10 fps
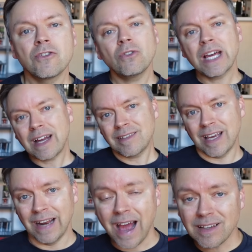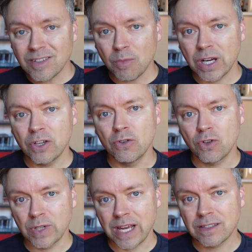So like I said, as somebody who
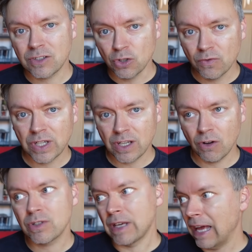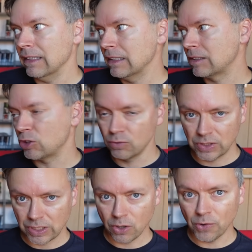creates at least two
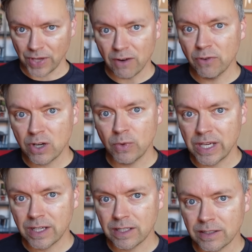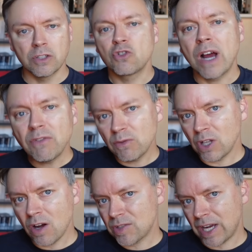videos every week, the travel
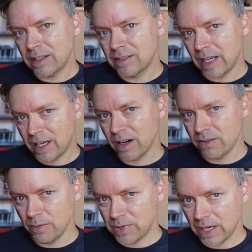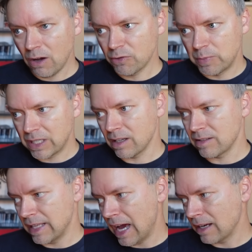vlogs kind of take care of themselves
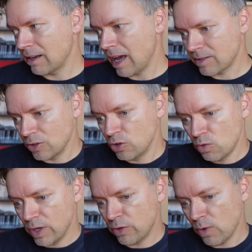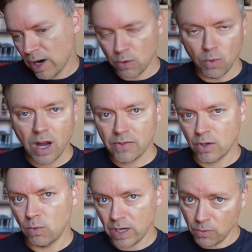because that has to do with where I was
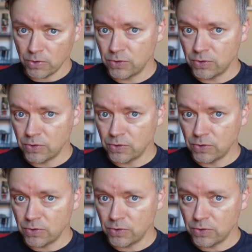and what I was